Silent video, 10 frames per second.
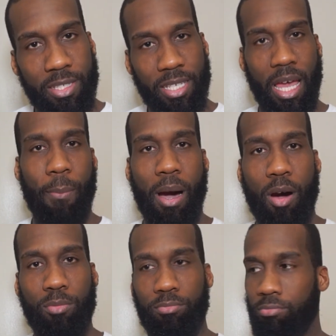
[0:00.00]
tap
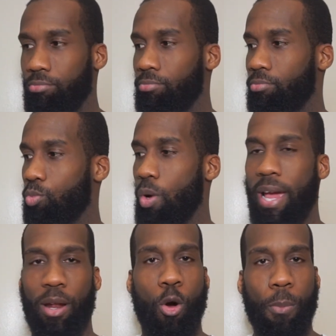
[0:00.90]
out.
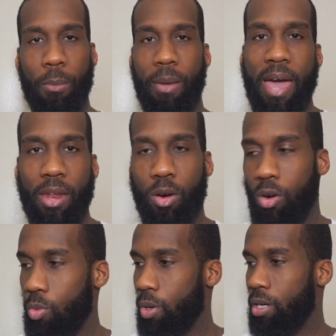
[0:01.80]
We're at open mat
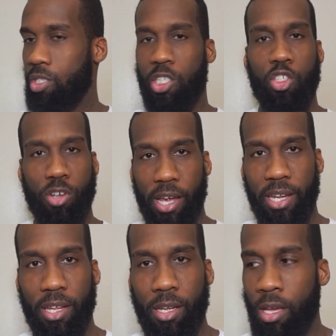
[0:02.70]
or we're just
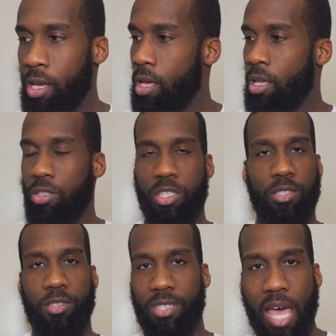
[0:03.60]
training,
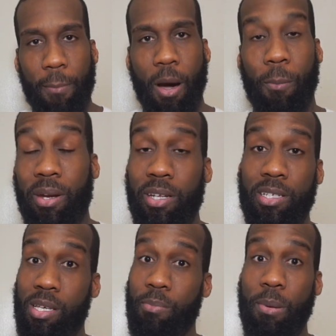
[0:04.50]
just tap out. But
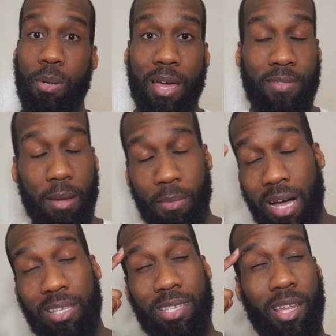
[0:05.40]
there's some people that have that
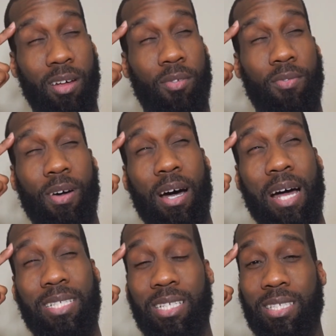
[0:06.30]
mindset of,
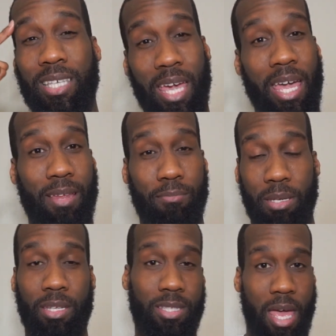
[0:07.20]
I just can't
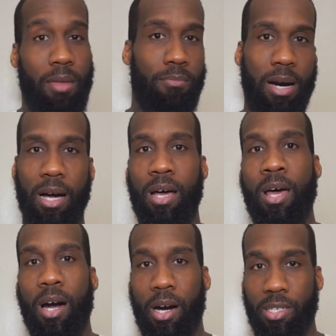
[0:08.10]
be tapped by
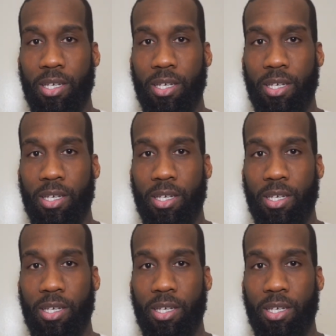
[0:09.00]
a